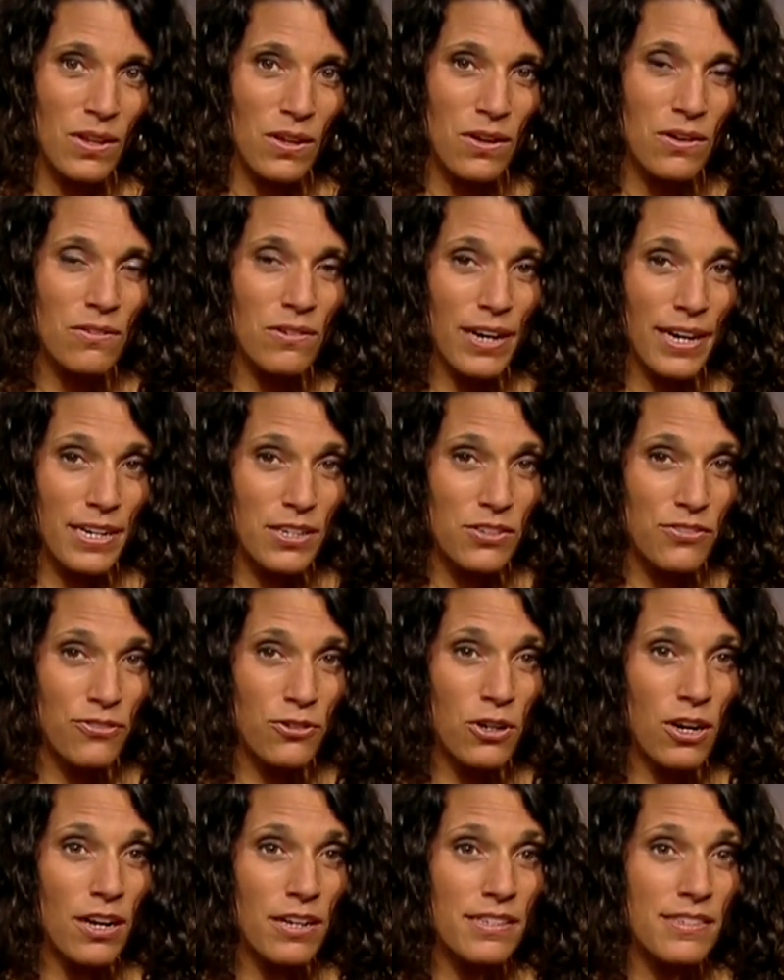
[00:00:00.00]
Right, it's
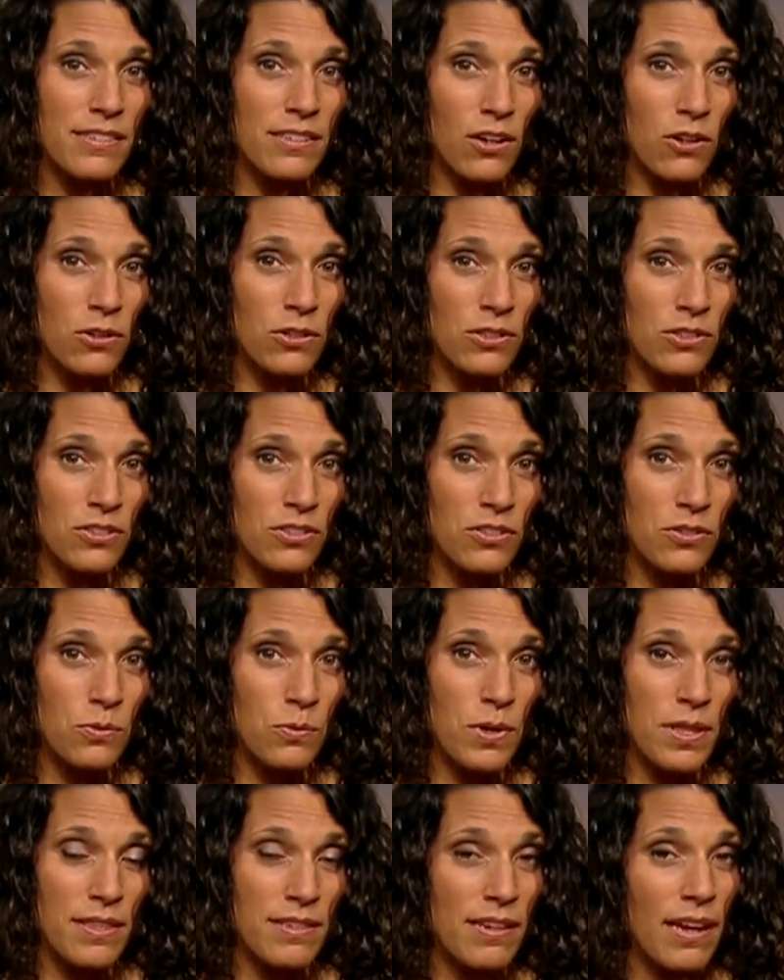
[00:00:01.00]
for adults
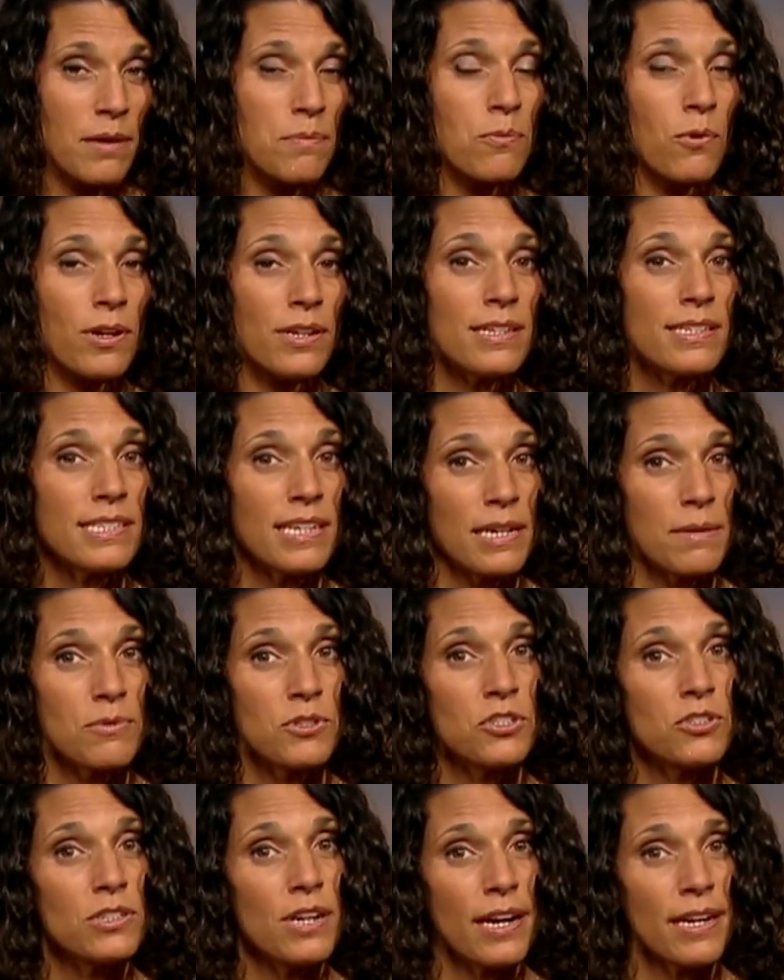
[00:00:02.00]
with type one and type
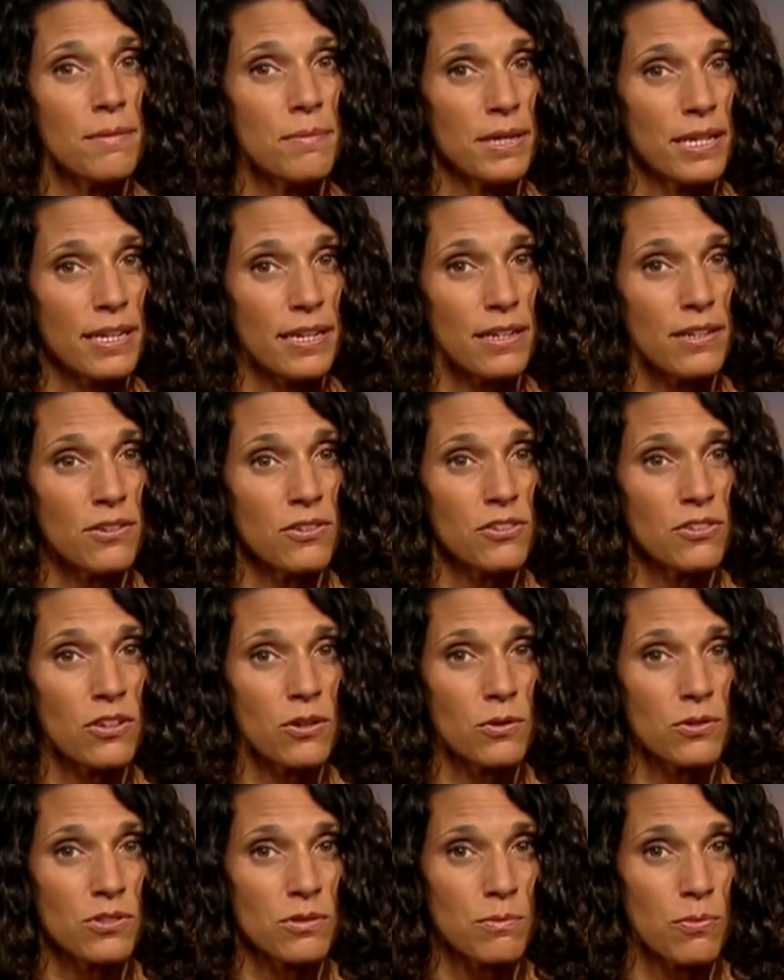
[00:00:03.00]
two diabetes,
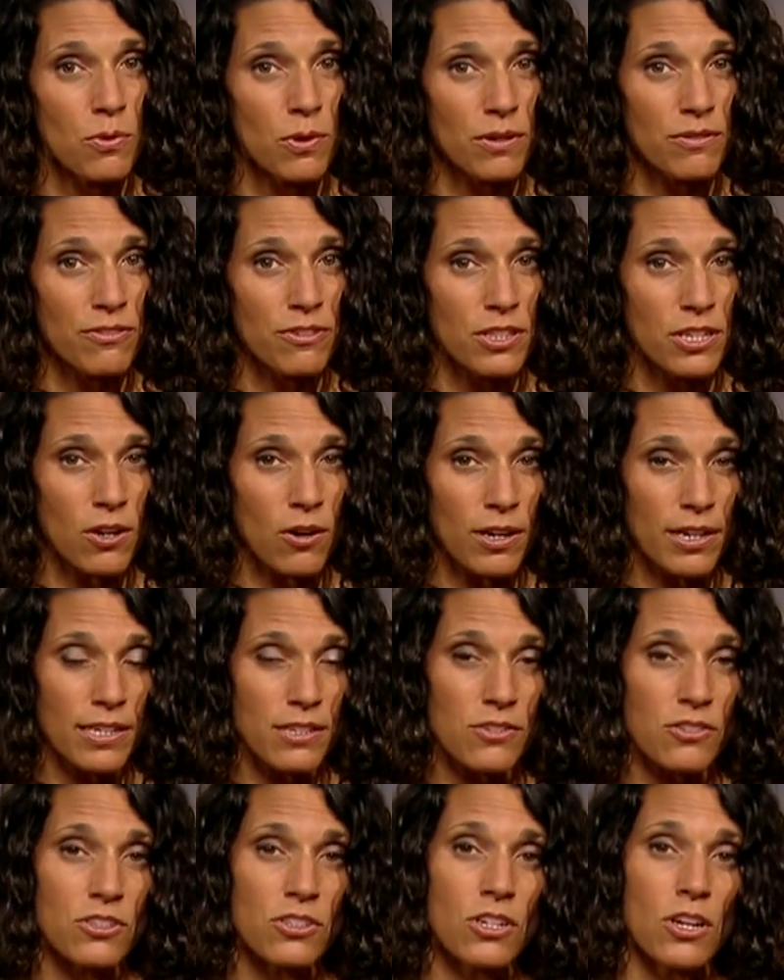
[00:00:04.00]
so it's important for the
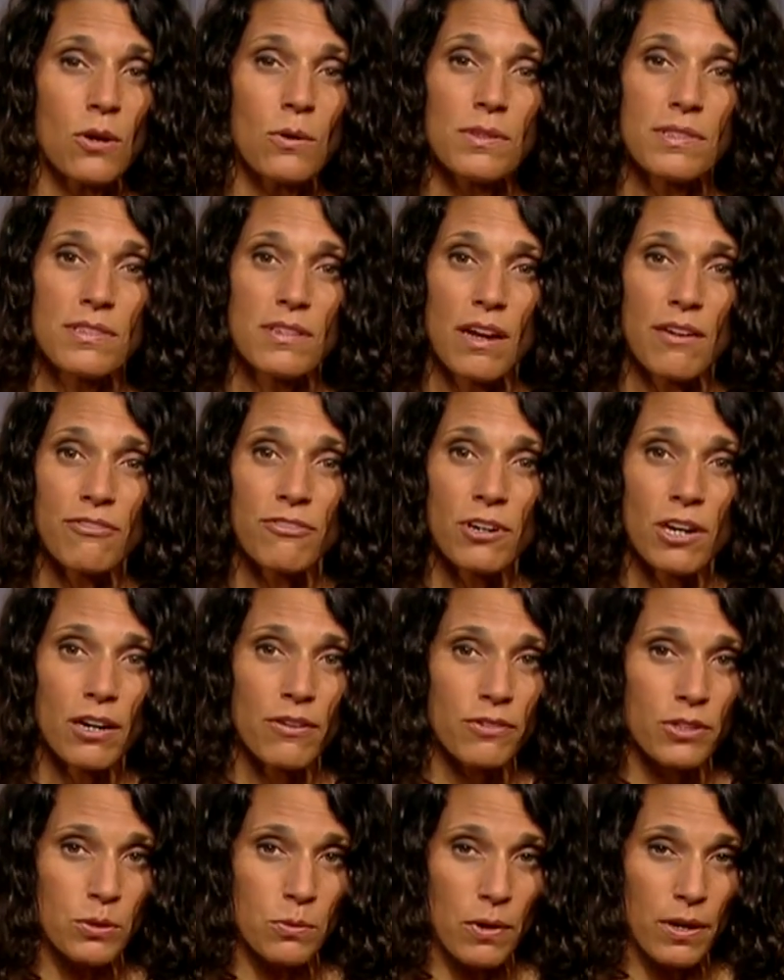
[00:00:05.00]
audience to know it's not for
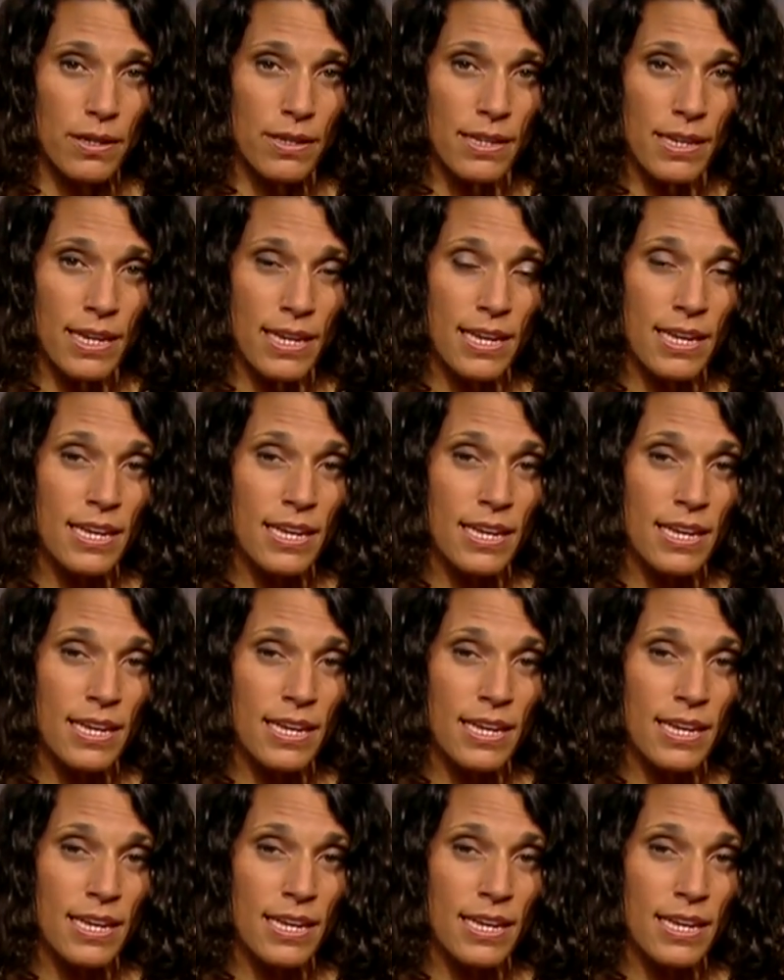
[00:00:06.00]
everyone.